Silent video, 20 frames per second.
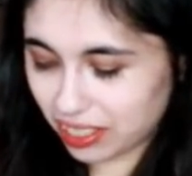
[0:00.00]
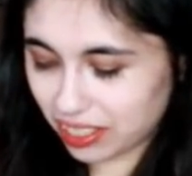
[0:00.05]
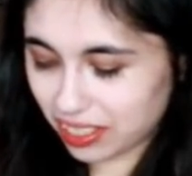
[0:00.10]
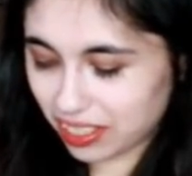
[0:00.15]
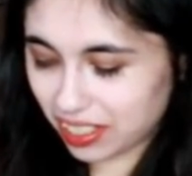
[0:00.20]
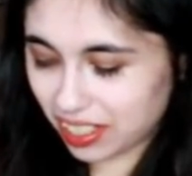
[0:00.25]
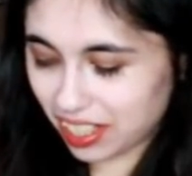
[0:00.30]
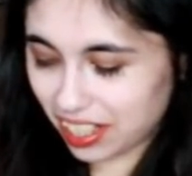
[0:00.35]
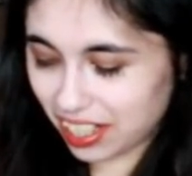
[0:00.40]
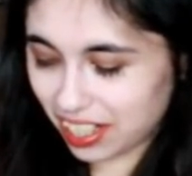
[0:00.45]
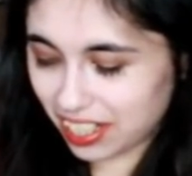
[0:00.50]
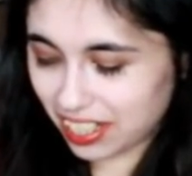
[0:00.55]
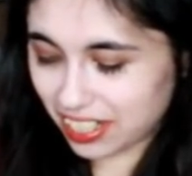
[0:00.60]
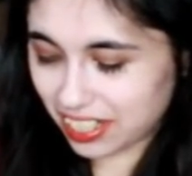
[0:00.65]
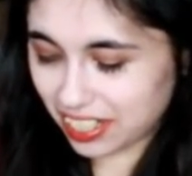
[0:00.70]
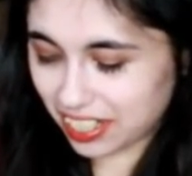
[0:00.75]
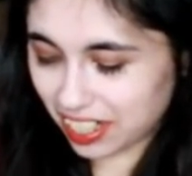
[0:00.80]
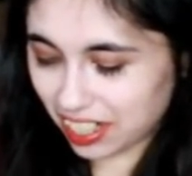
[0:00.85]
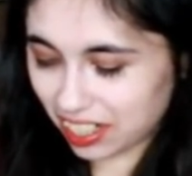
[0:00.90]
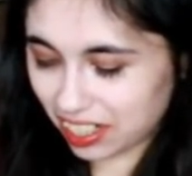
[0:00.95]

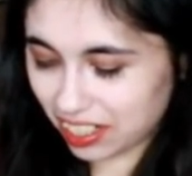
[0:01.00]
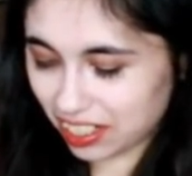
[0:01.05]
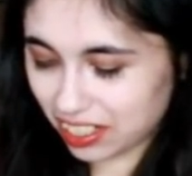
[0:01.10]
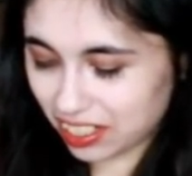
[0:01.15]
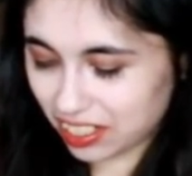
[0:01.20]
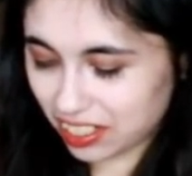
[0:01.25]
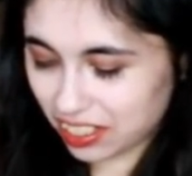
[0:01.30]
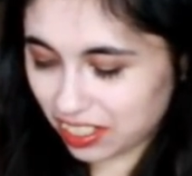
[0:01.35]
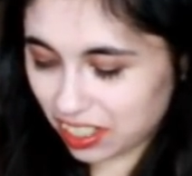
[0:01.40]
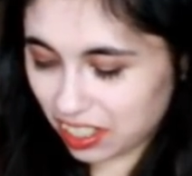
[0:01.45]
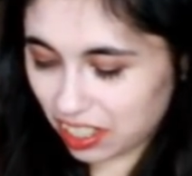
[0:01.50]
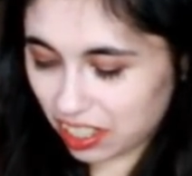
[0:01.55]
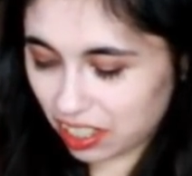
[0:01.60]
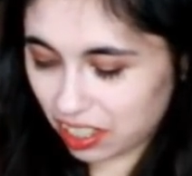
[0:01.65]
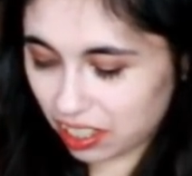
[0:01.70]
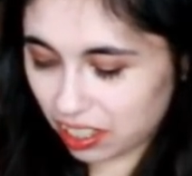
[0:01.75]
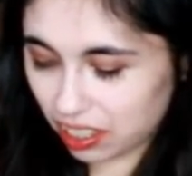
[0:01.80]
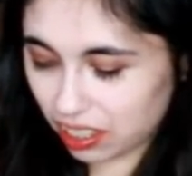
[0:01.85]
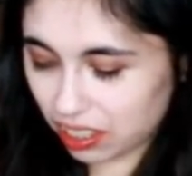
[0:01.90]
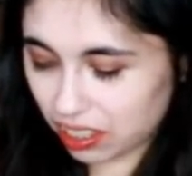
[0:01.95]

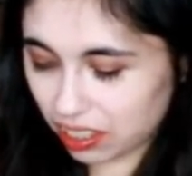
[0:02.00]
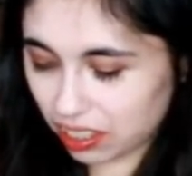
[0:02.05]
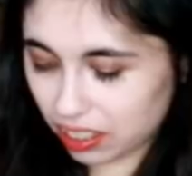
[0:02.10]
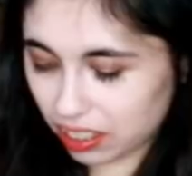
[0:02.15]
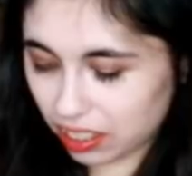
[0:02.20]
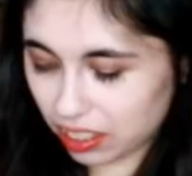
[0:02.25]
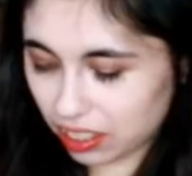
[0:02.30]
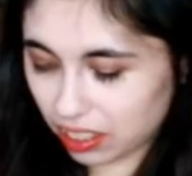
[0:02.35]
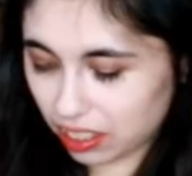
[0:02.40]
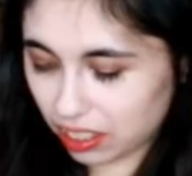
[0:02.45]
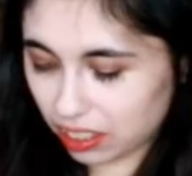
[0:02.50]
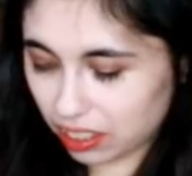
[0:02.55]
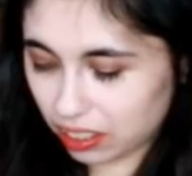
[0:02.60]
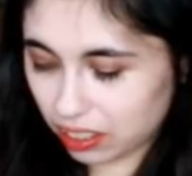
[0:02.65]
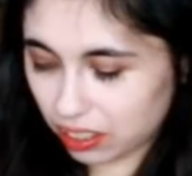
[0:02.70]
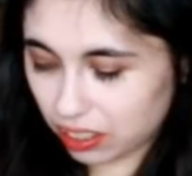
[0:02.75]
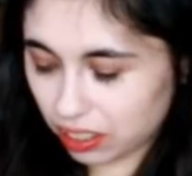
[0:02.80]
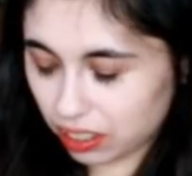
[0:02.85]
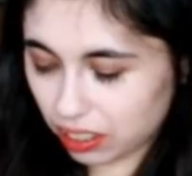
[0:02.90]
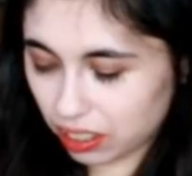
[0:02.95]

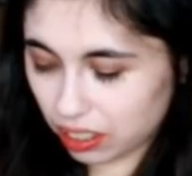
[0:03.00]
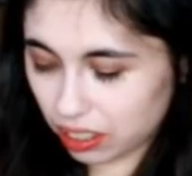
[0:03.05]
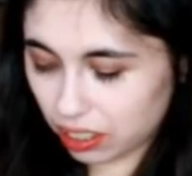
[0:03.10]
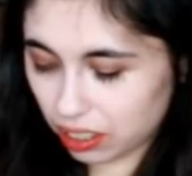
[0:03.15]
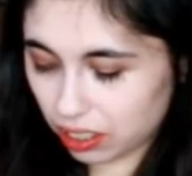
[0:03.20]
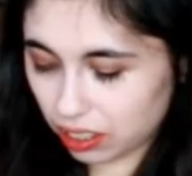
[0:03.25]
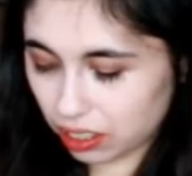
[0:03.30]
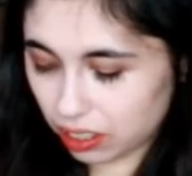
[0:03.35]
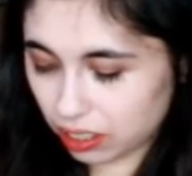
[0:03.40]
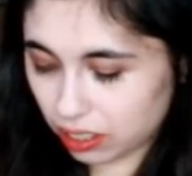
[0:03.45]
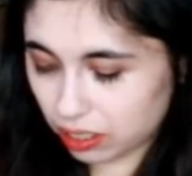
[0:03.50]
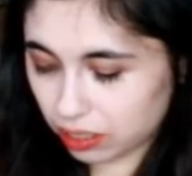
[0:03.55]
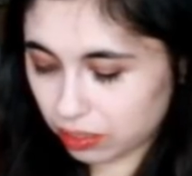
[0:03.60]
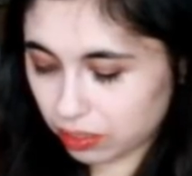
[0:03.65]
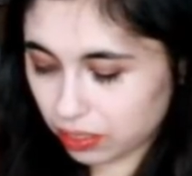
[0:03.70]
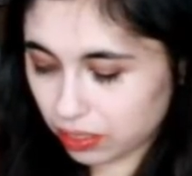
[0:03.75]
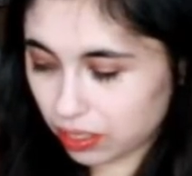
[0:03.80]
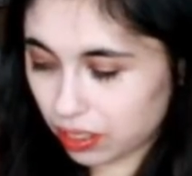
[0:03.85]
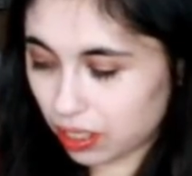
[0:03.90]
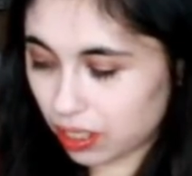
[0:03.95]

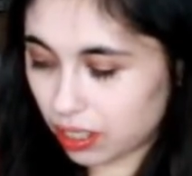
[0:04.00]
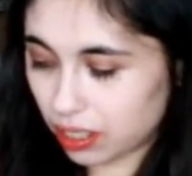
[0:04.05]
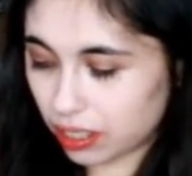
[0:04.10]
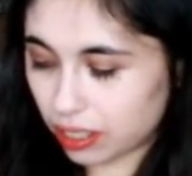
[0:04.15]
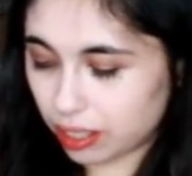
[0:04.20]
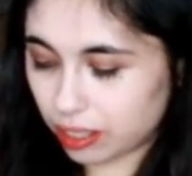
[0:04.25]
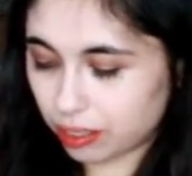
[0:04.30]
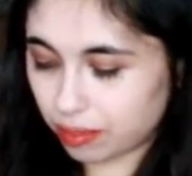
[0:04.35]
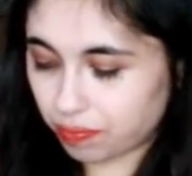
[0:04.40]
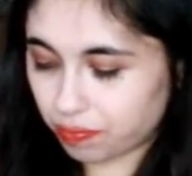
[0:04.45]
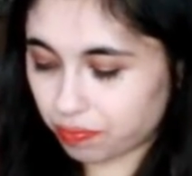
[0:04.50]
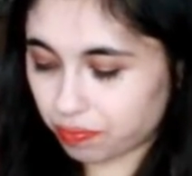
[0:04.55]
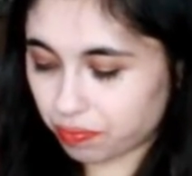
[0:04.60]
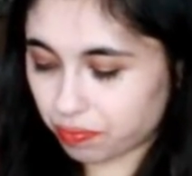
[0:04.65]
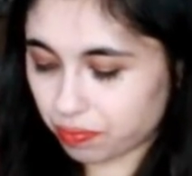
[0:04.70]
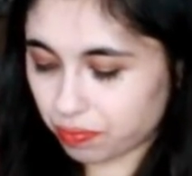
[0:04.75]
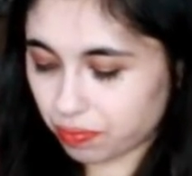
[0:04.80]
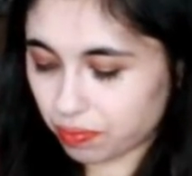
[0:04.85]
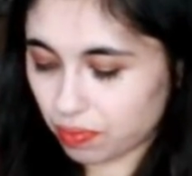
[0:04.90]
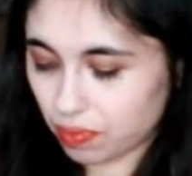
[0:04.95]

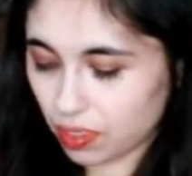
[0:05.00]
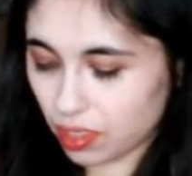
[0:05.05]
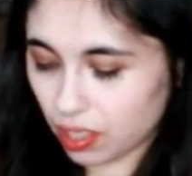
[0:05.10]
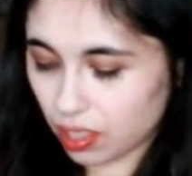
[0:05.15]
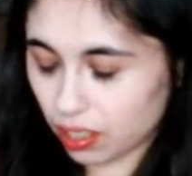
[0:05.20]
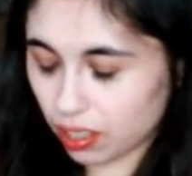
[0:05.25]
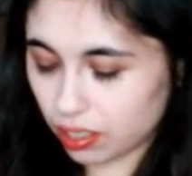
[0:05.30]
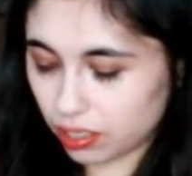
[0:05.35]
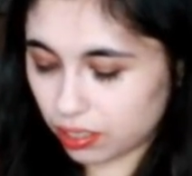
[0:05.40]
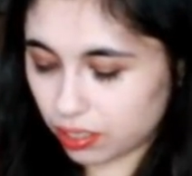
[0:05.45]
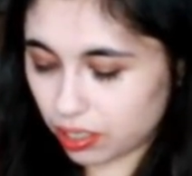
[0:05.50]
[no speech]